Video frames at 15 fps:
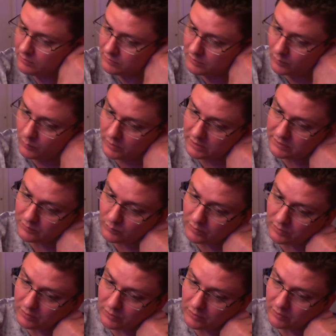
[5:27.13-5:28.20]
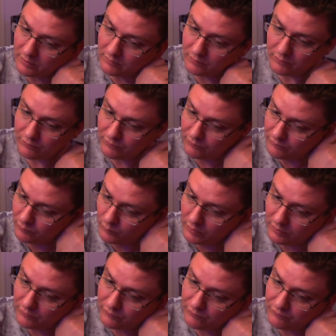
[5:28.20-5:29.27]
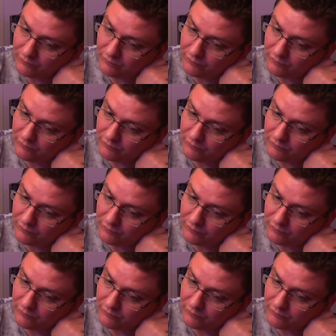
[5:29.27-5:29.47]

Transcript: So when it, when you're when your